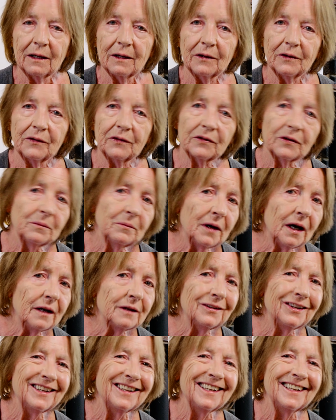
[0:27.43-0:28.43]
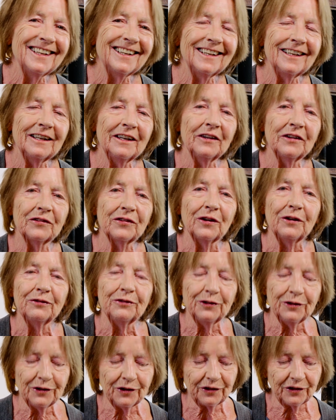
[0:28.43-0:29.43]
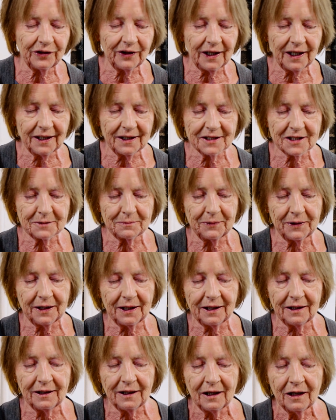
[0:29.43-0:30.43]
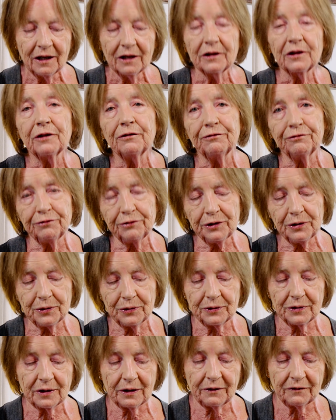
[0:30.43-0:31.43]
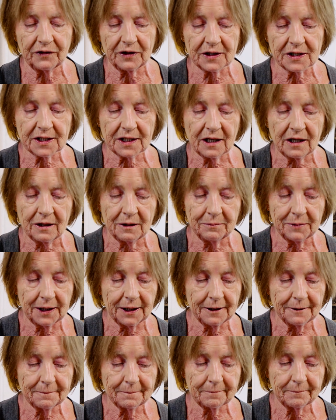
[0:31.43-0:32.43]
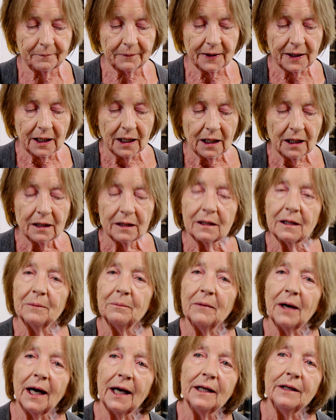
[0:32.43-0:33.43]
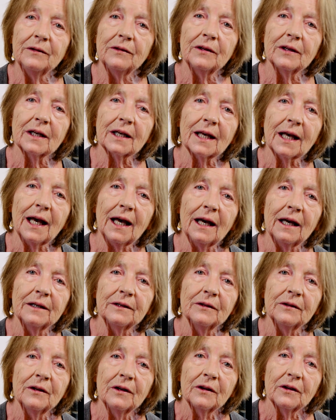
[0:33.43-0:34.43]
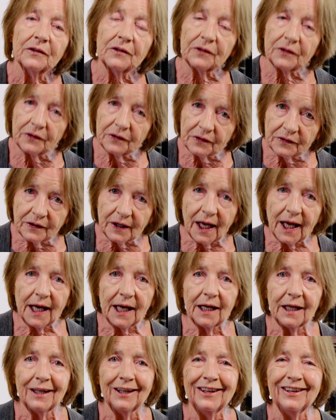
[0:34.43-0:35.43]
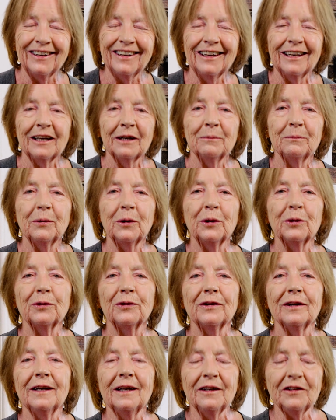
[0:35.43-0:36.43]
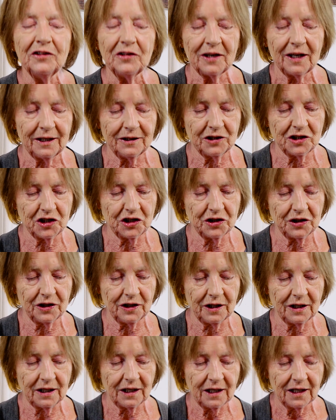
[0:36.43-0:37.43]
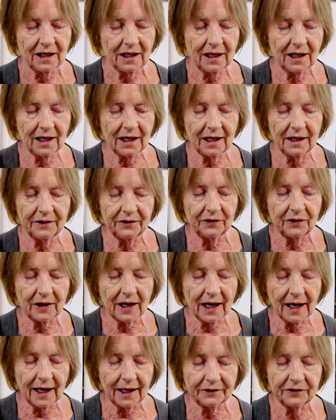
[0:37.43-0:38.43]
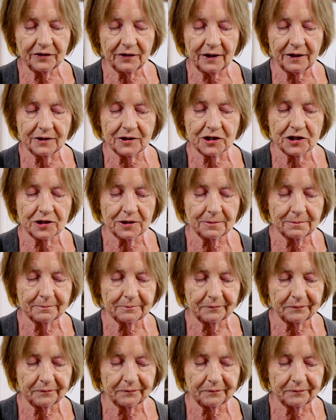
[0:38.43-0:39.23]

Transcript: Samadhi is often seen as being the fruit of this calming, the mind that can sustain both intention and attention.